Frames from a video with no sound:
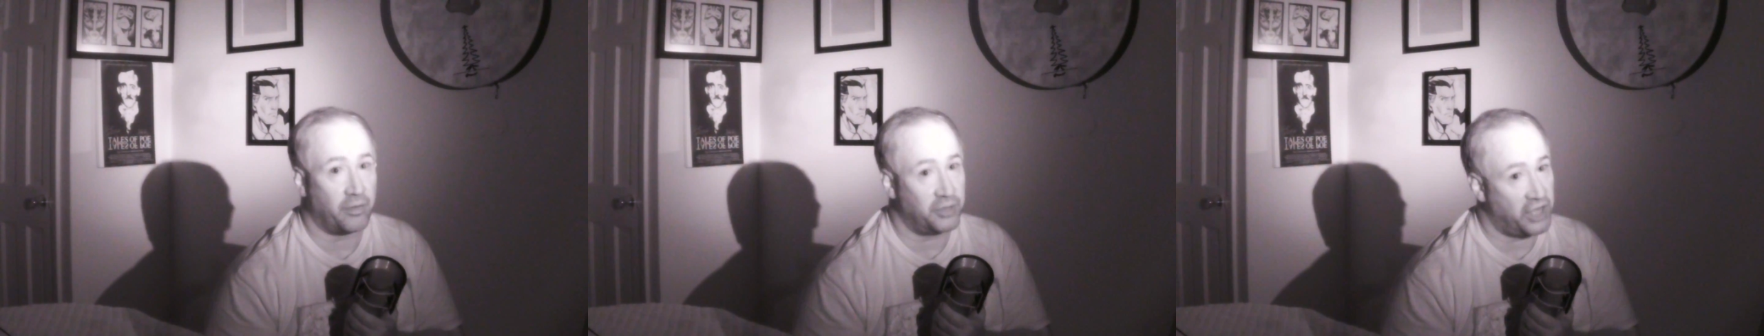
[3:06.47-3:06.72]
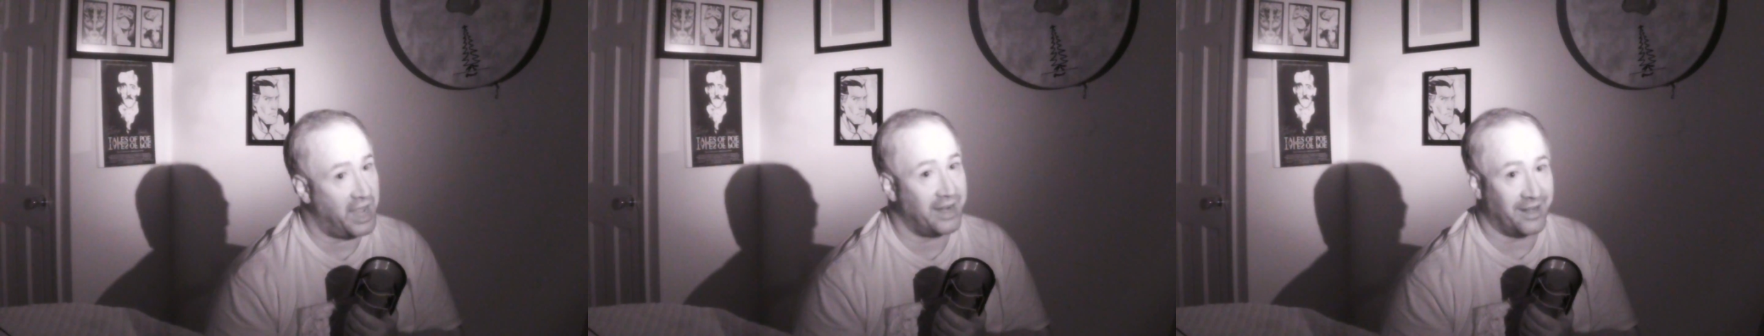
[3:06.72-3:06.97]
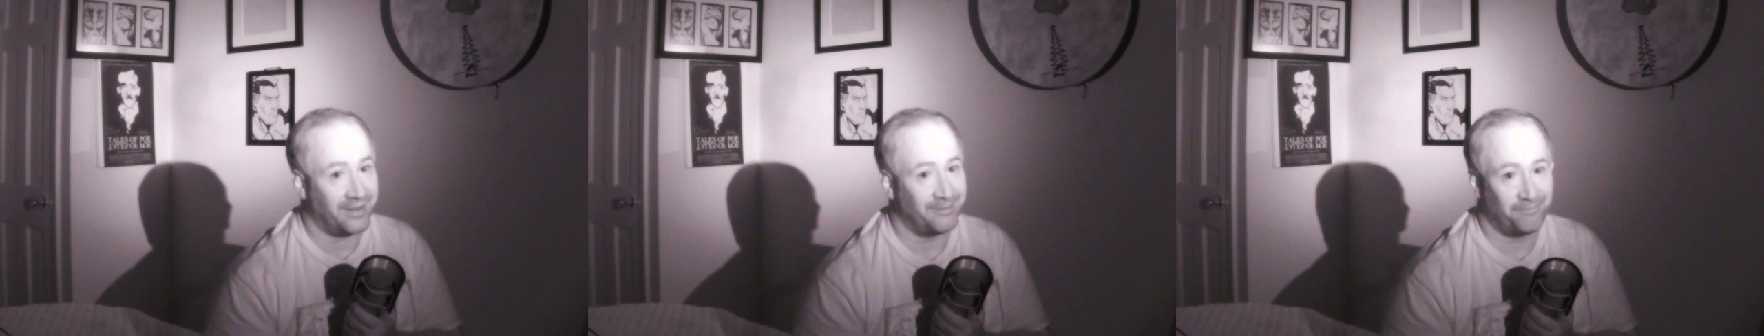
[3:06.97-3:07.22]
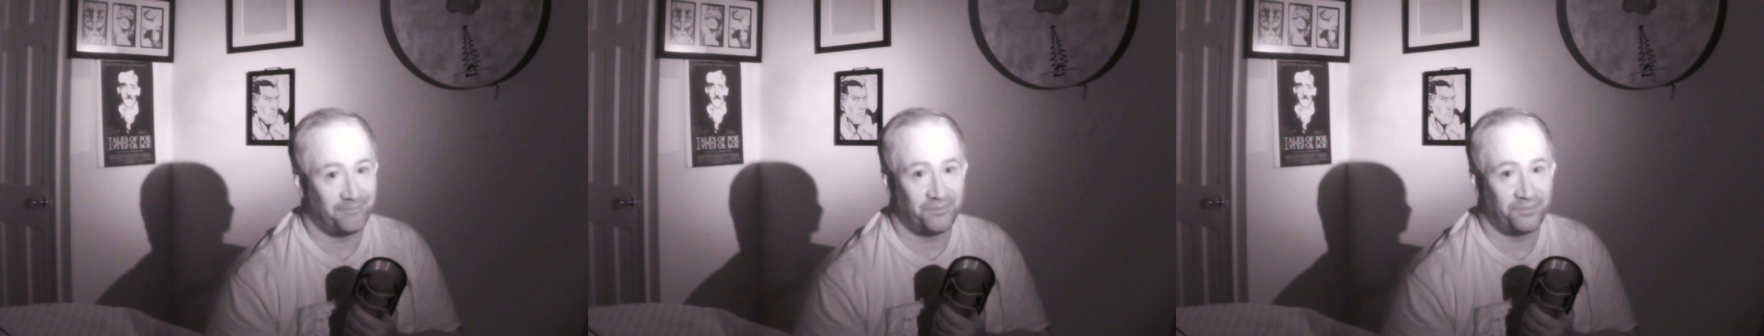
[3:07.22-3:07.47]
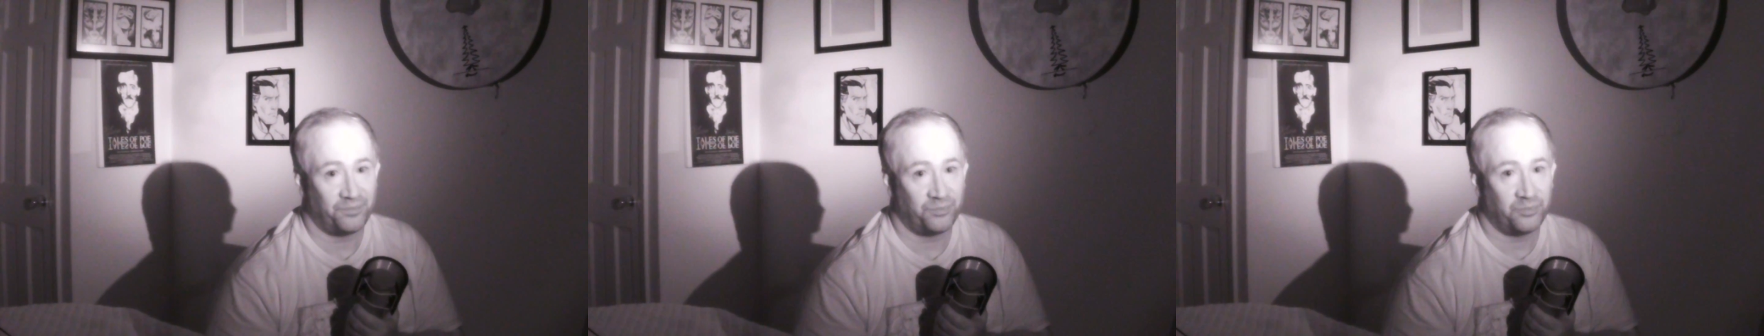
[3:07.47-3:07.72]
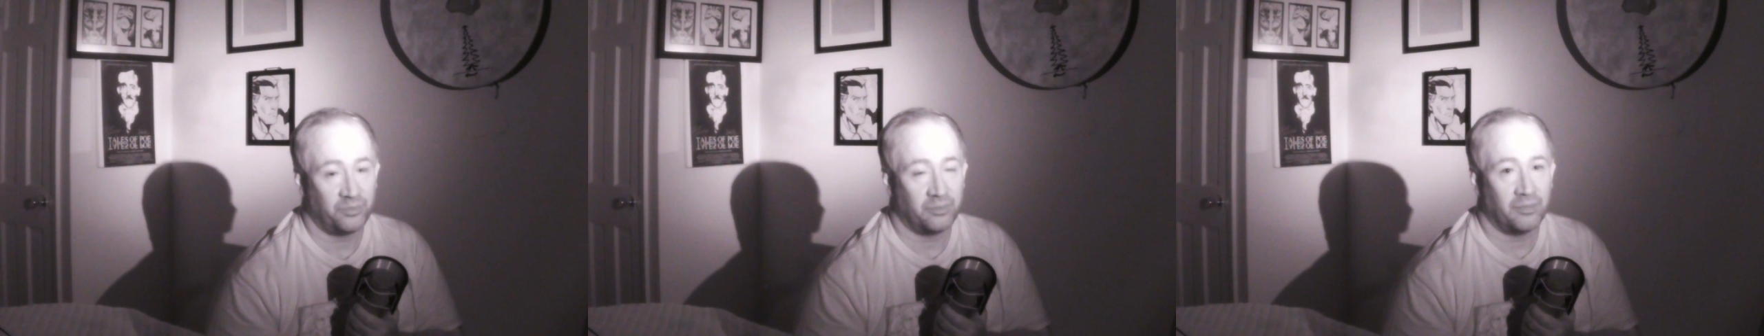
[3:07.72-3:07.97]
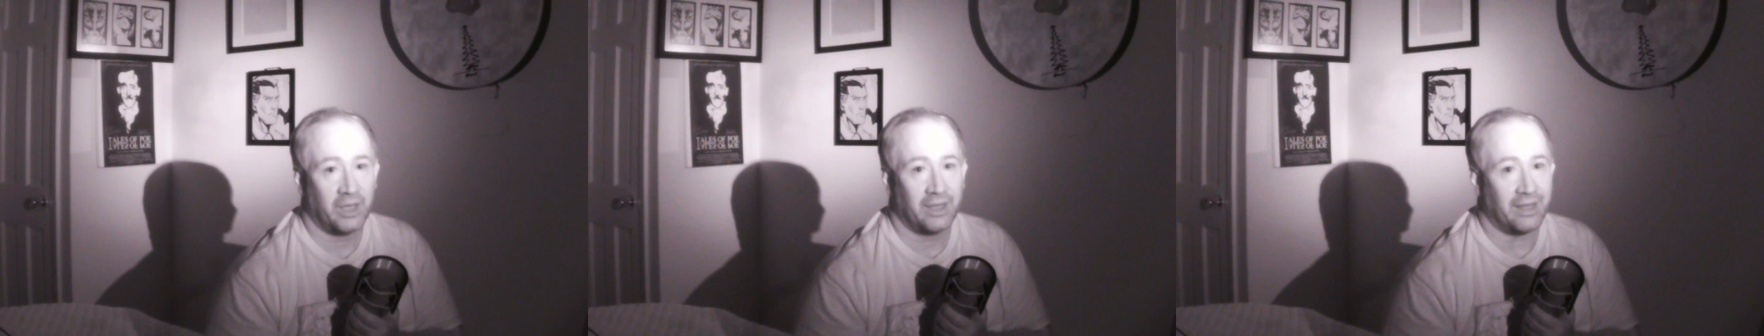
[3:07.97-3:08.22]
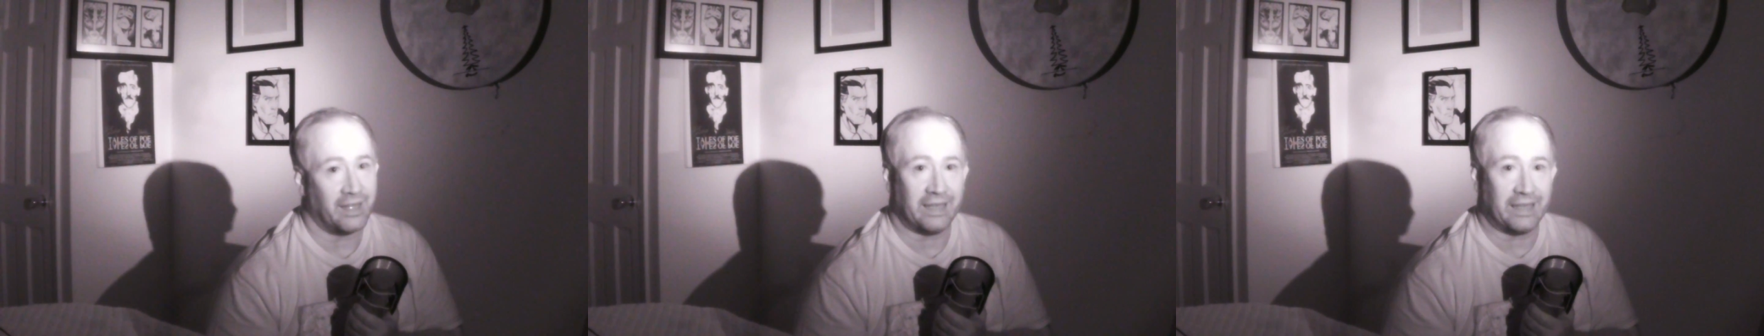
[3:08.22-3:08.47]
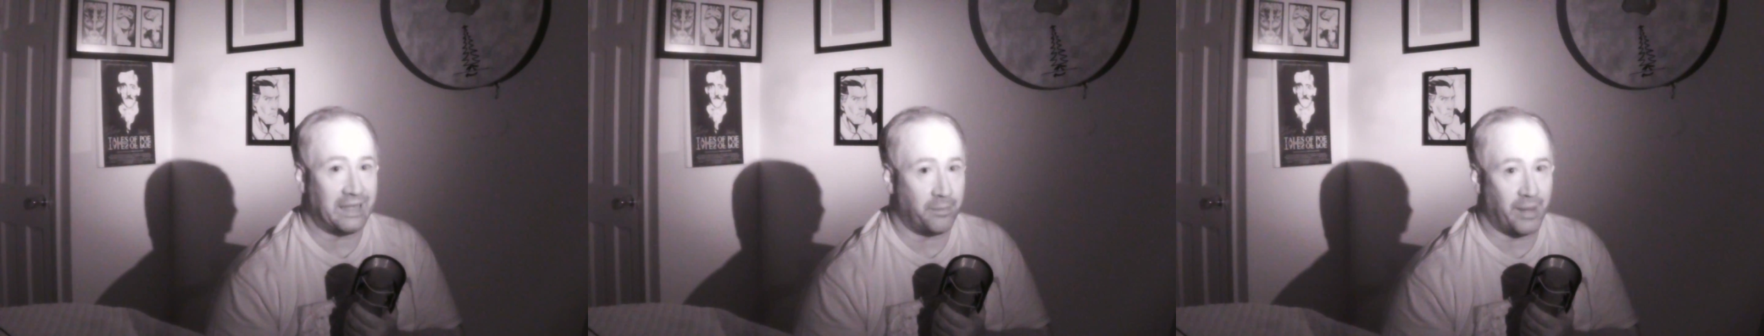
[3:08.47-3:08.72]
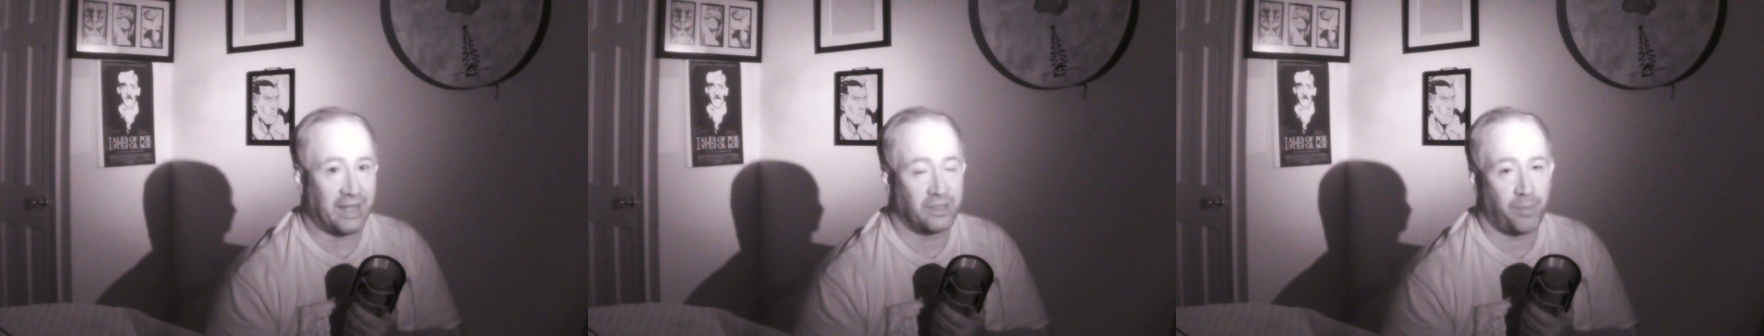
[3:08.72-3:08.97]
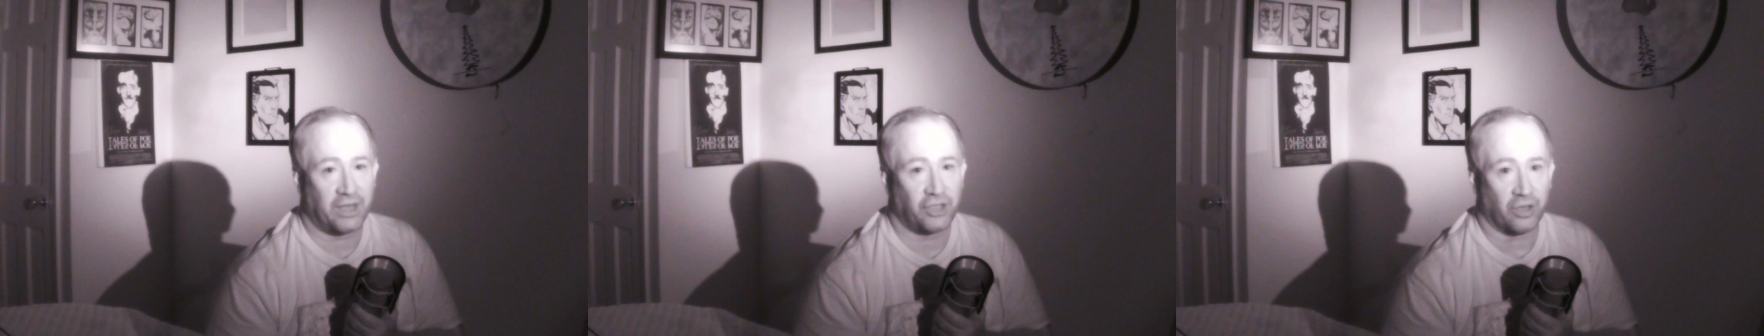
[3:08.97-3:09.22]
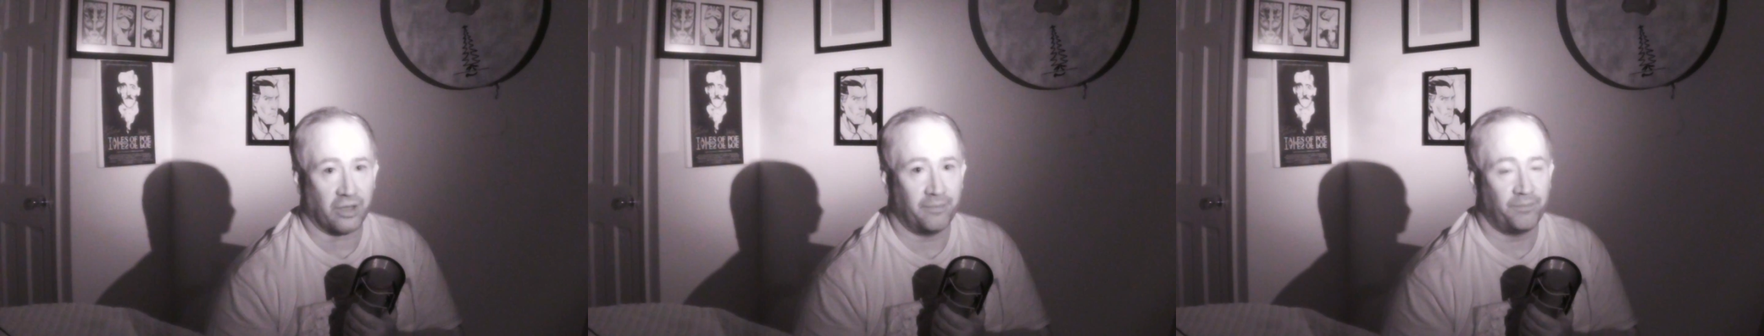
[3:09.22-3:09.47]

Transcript: China, an eBay special.